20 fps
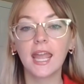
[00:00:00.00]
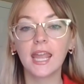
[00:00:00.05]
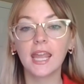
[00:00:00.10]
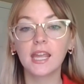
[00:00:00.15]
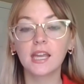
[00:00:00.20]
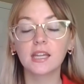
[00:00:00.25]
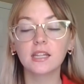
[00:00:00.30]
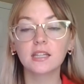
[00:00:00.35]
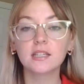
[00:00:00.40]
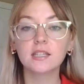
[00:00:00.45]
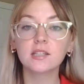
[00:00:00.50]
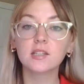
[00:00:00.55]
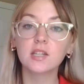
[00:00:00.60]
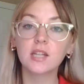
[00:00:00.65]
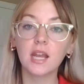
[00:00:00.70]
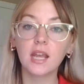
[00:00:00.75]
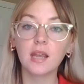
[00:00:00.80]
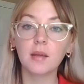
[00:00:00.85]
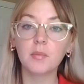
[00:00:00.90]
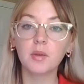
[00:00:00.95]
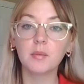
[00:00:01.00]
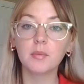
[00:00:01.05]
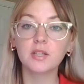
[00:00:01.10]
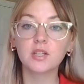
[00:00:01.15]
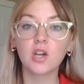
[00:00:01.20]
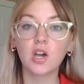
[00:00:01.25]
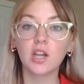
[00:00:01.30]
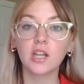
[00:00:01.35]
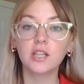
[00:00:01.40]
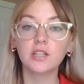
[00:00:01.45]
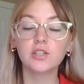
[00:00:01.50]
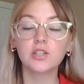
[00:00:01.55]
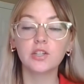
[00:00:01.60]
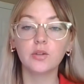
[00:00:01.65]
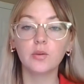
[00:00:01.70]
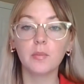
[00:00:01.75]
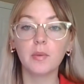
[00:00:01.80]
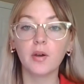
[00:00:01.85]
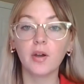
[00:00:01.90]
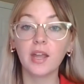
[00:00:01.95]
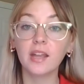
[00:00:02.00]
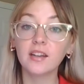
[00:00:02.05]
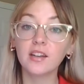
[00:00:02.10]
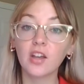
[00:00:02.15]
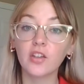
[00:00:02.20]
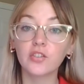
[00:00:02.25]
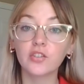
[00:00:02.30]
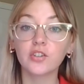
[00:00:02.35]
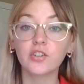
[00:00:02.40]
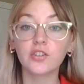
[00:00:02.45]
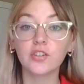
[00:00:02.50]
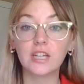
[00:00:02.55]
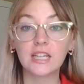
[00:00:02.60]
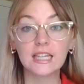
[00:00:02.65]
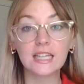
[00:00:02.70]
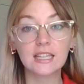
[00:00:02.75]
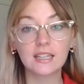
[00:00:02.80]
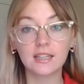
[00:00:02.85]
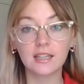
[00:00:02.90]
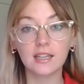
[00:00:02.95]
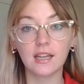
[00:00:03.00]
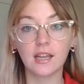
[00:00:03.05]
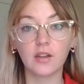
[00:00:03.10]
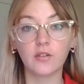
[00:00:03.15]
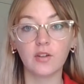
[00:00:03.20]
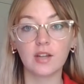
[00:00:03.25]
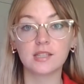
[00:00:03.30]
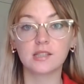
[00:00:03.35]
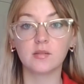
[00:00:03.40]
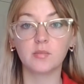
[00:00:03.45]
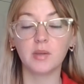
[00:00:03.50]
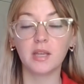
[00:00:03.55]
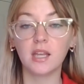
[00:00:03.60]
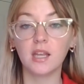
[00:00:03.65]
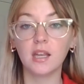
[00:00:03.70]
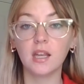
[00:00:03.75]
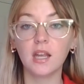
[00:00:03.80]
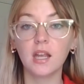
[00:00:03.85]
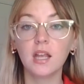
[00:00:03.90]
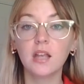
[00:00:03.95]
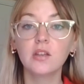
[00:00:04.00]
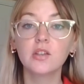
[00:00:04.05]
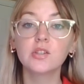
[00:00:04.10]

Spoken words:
And today I'm going to be talking to you about another green cleaning recipe.